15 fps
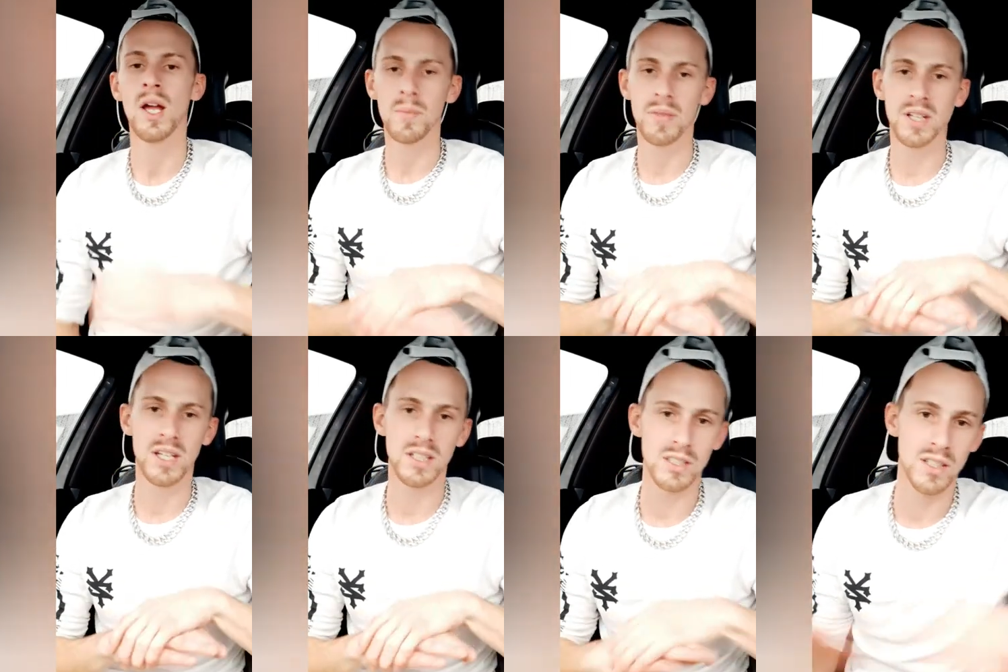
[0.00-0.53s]

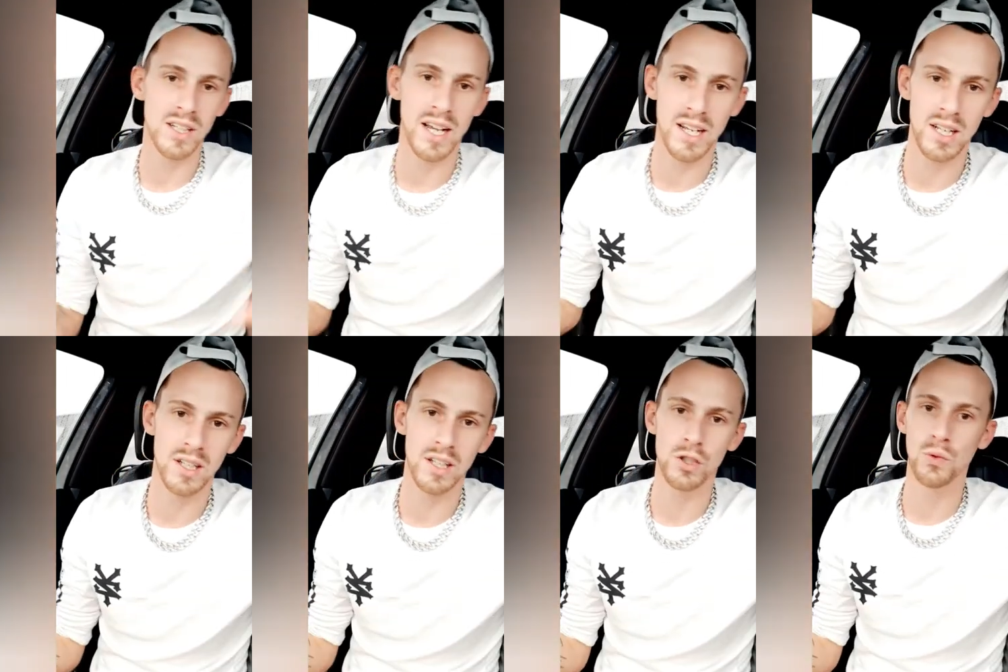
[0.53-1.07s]
because they're not
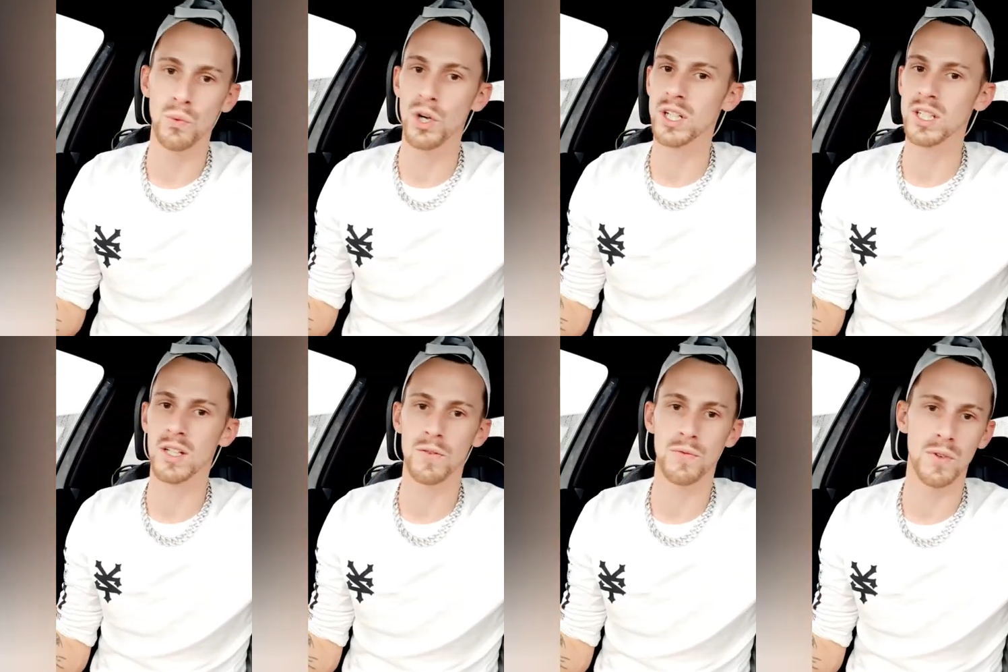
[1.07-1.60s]
going to let you work
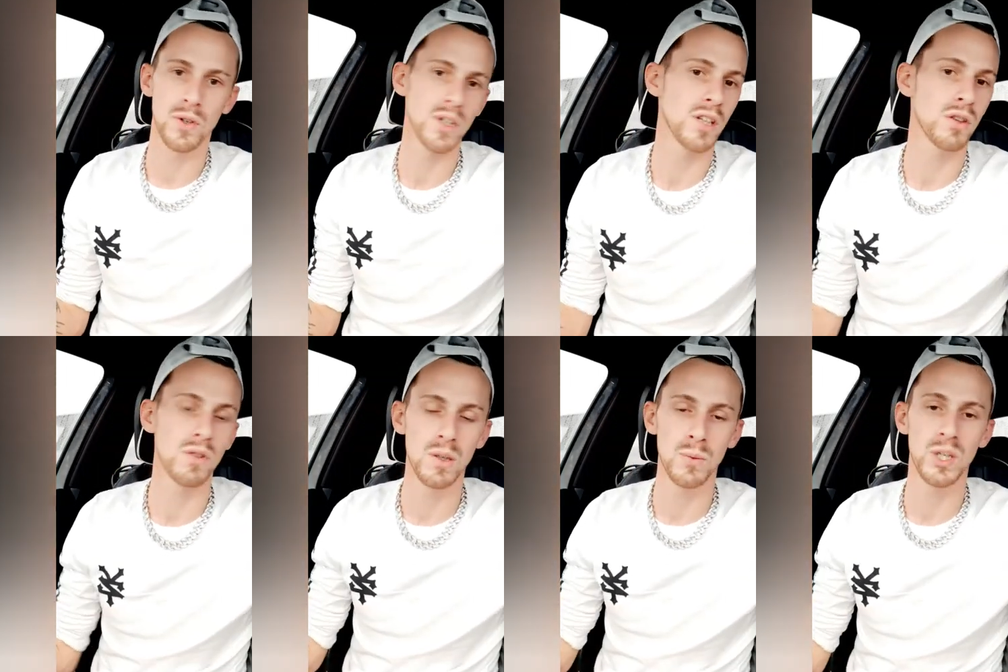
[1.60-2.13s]
there for only
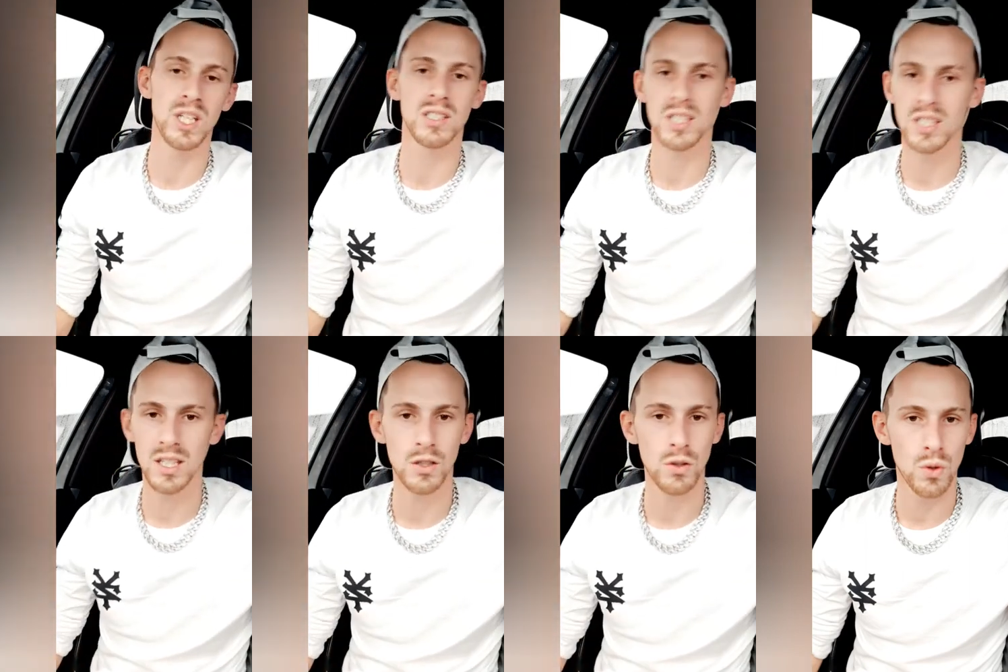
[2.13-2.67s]
three weeks,
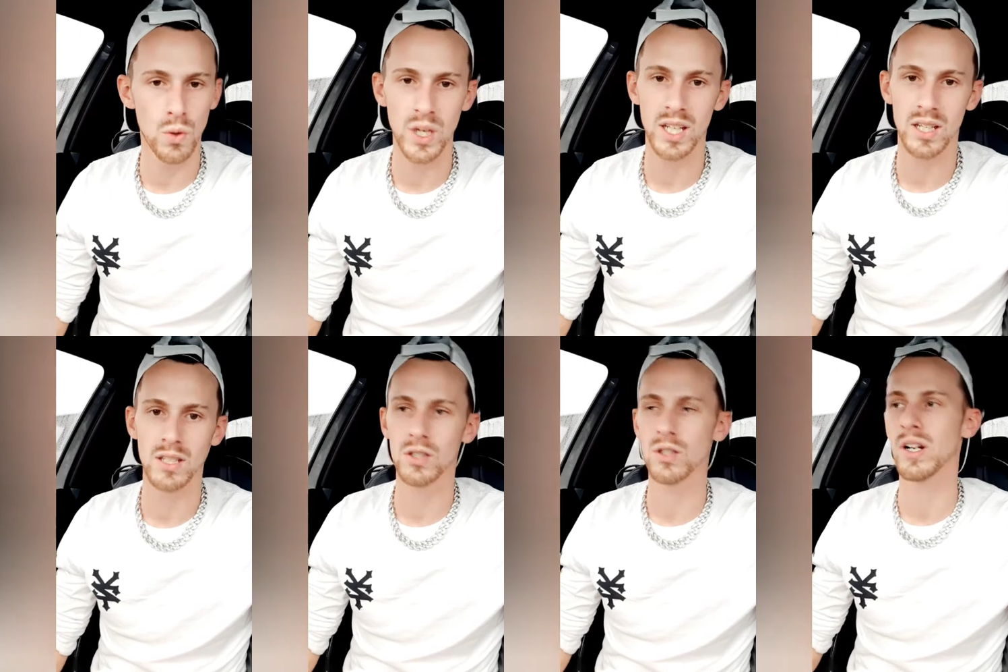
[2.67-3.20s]
and then you
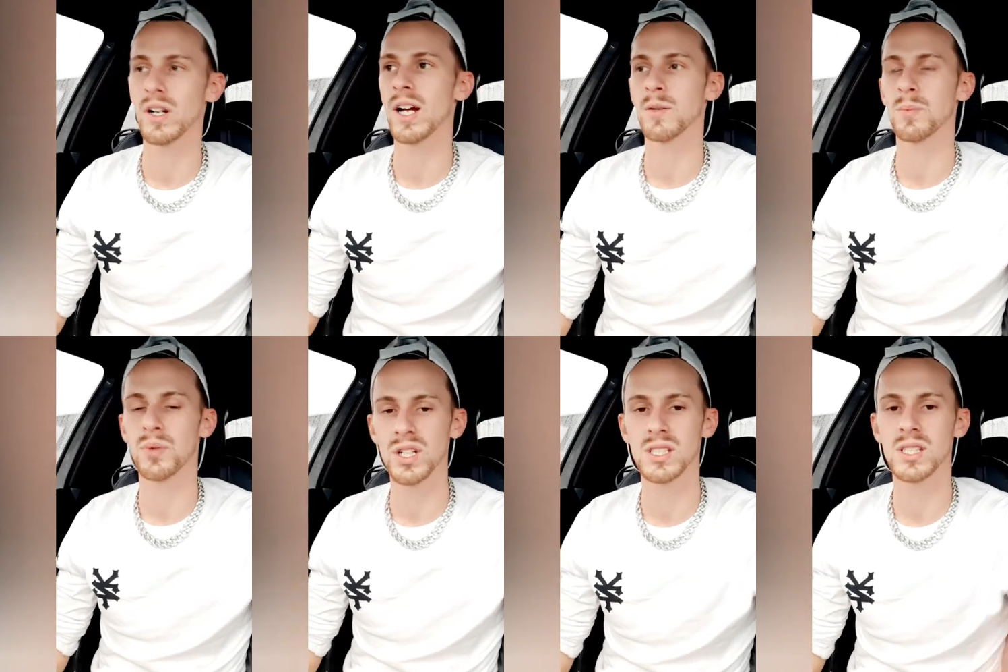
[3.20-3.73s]
quit because you're out
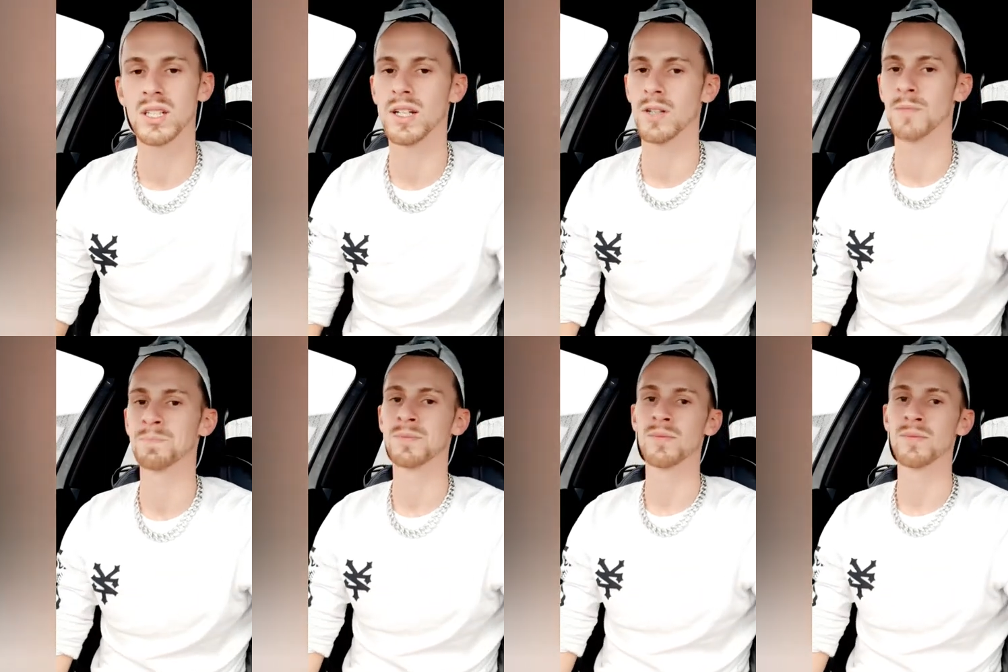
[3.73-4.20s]
of prison now.